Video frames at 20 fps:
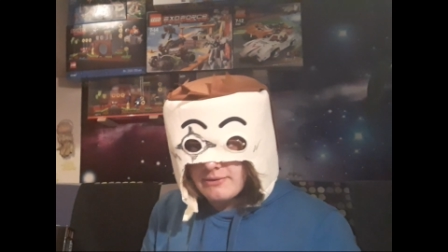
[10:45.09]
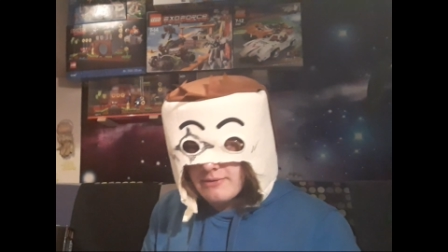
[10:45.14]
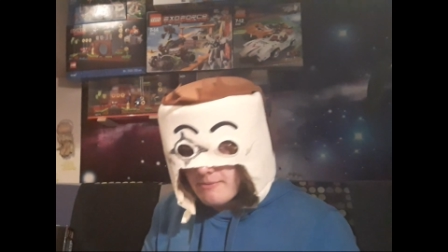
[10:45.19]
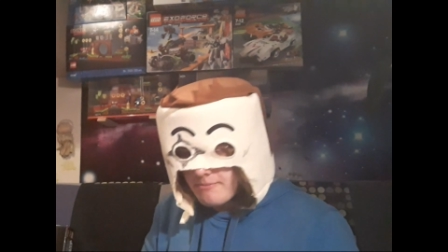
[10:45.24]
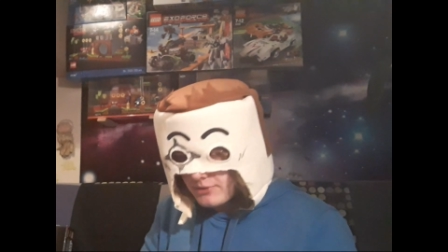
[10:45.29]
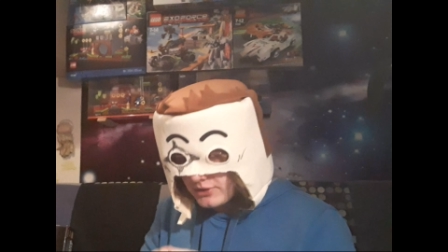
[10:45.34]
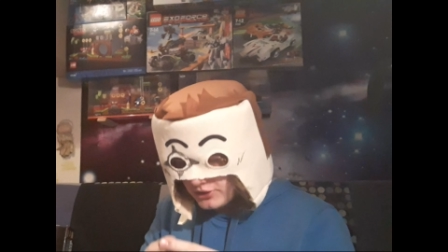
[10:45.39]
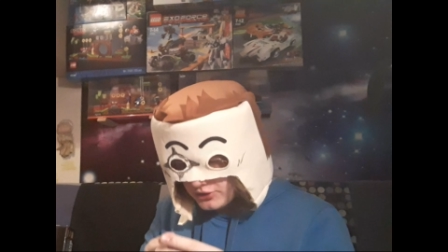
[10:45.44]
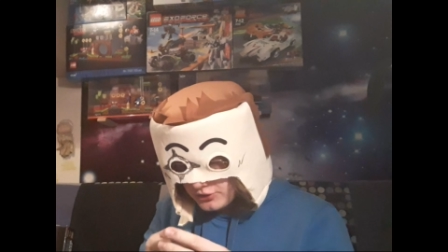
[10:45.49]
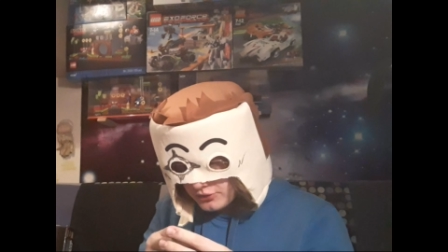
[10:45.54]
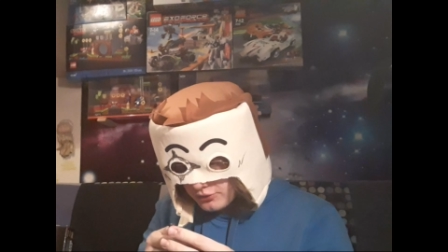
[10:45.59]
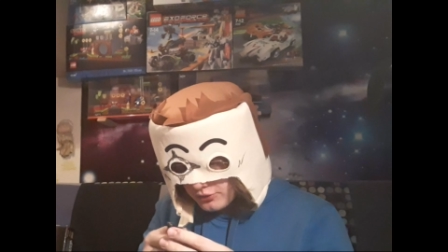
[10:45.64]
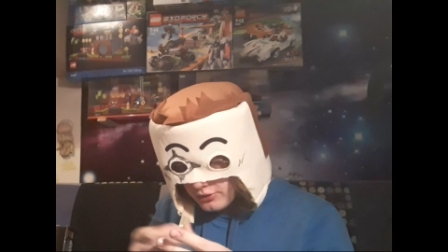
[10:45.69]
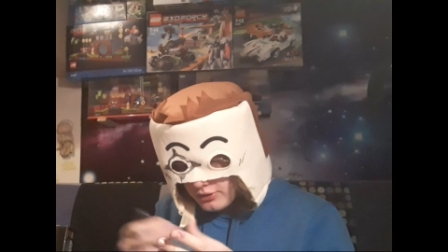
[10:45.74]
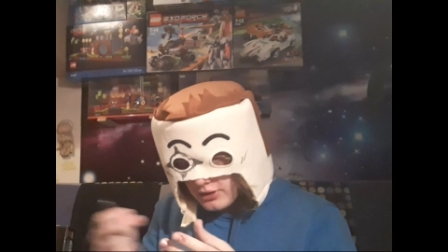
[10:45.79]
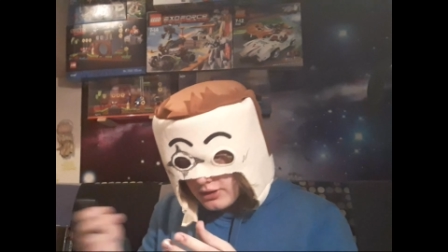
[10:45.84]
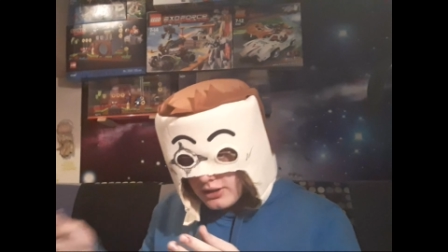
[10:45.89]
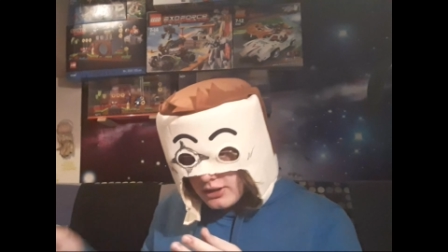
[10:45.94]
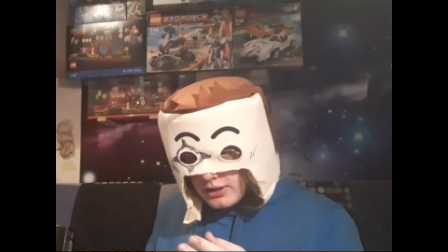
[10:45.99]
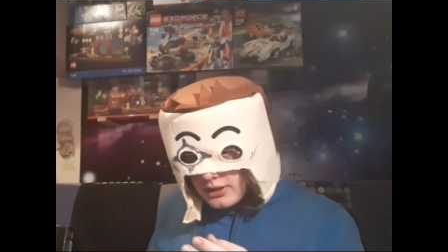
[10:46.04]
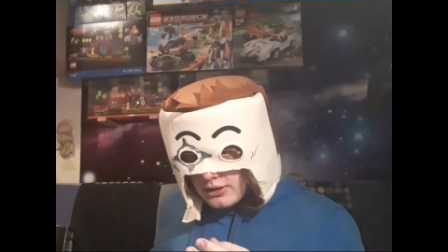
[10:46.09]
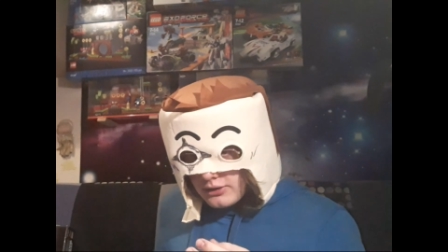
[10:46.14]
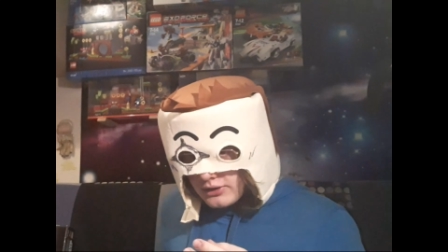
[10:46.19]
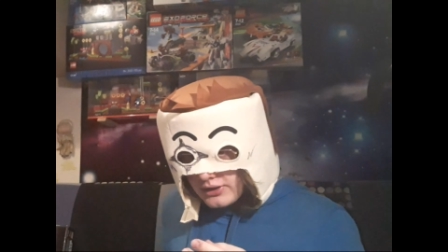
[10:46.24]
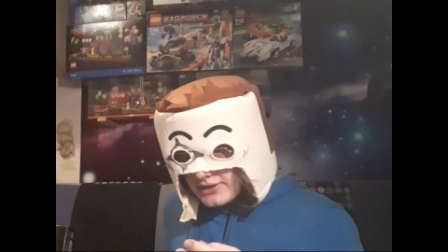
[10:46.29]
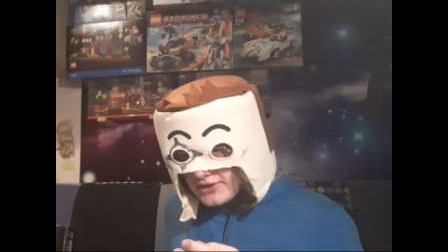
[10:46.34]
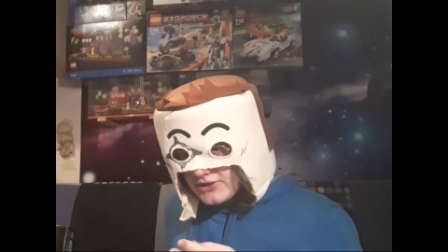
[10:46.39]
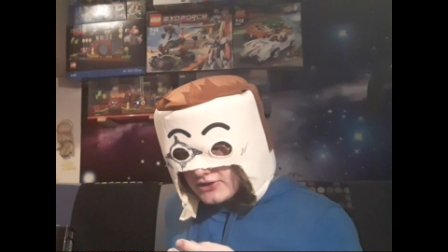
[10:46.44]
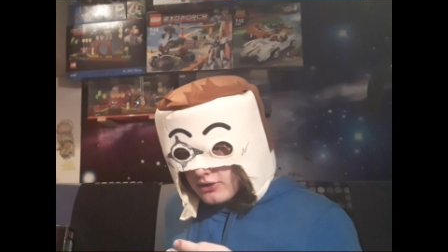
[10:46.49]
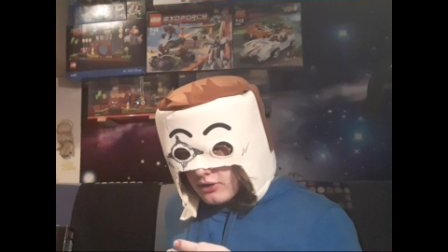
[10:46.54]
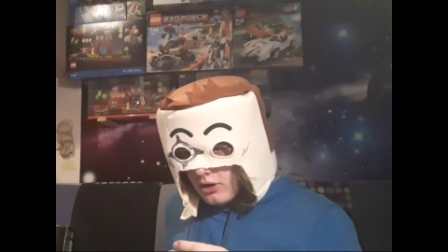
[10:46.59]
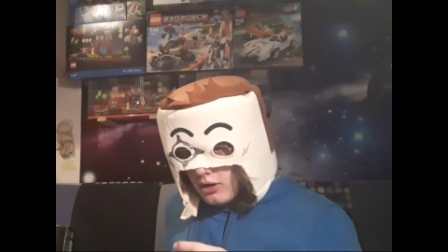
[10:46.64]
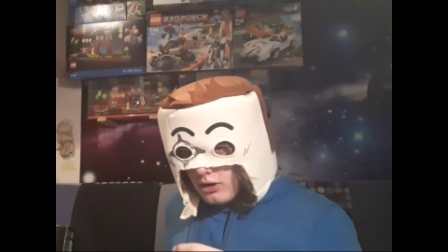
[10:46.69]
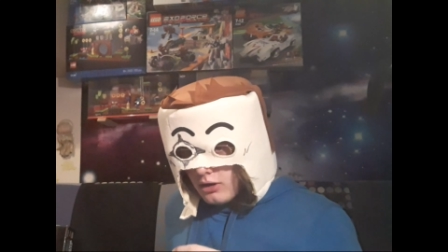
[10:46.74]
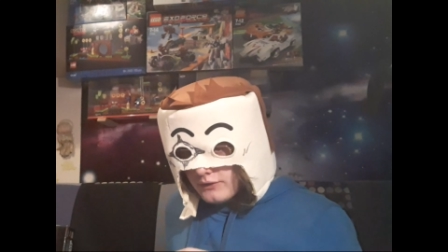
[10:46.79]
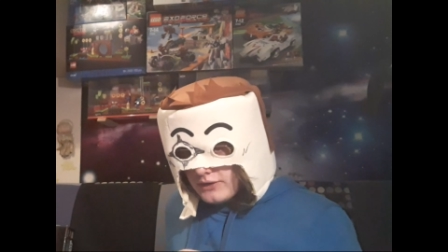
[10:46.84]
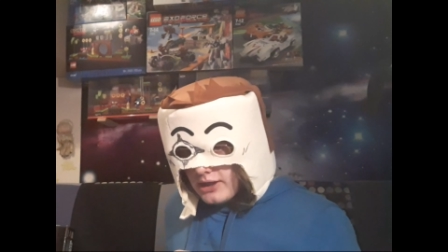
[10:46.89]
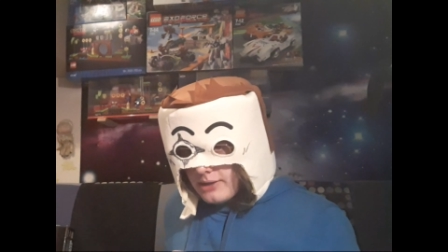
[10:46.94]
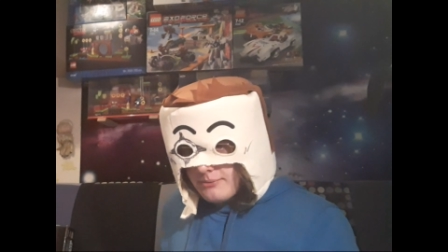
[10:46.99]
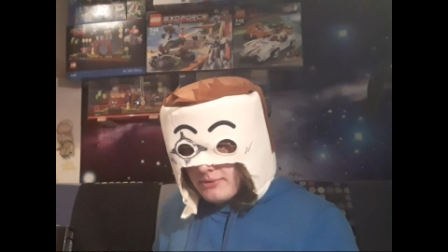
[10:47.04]
I'm pretty sure you can store all
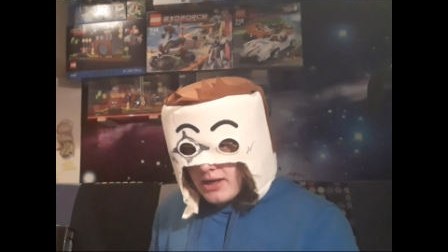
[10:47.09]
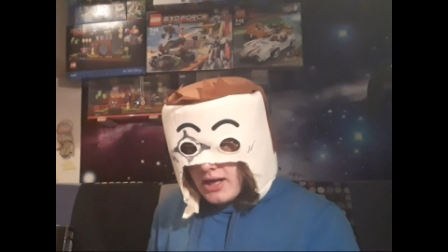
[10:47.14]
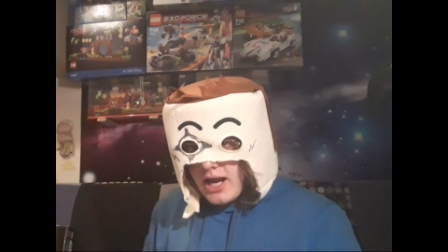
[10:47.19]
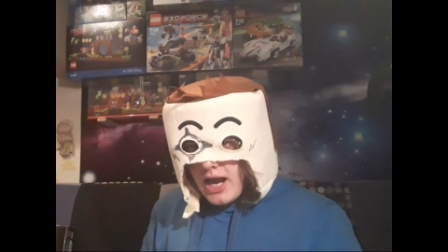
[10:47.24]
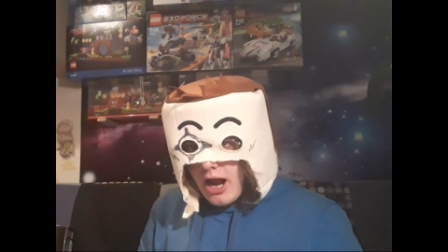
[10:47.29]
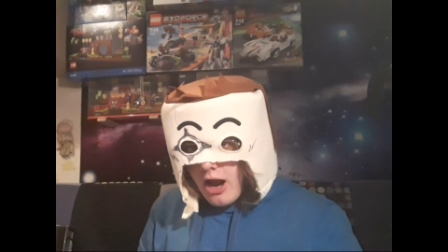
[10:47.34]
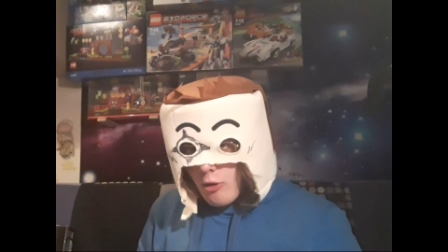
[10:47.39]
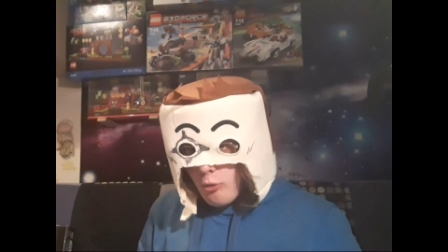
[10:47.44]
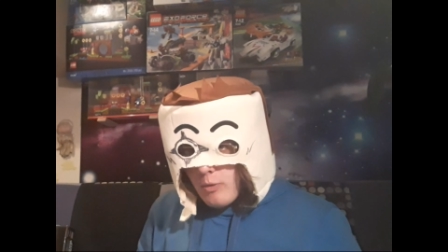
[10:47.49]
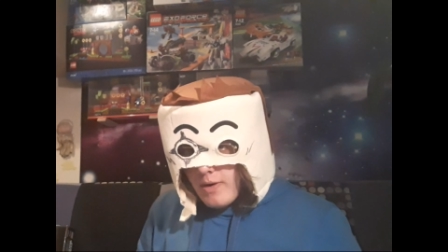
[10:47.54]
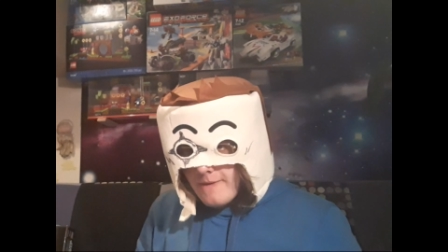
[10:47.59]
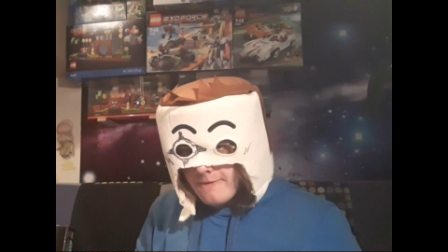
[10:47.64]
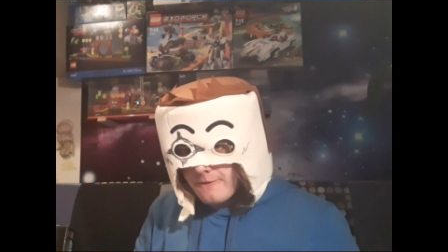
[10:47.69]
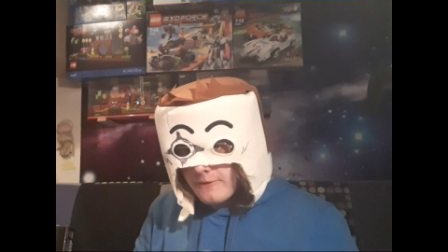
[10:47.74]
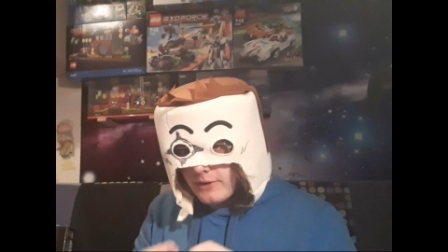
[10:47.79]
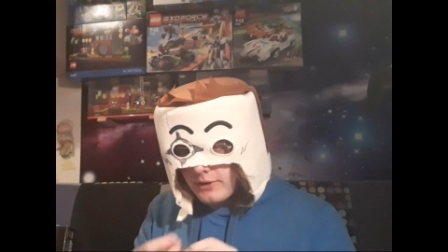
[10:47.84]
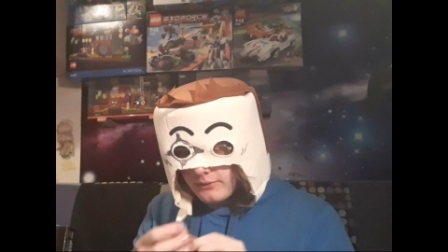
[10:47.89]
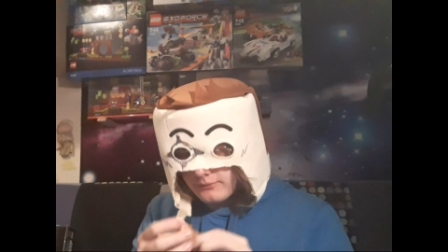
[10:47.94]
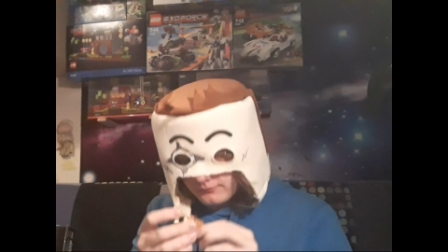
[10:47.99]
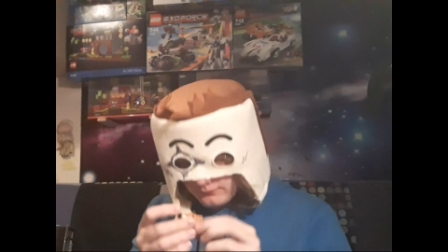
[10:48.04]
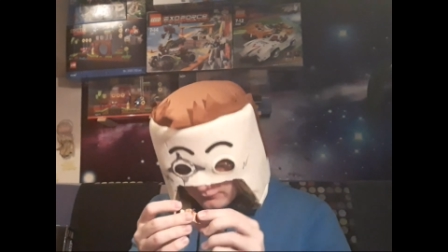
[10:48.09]
of them. However,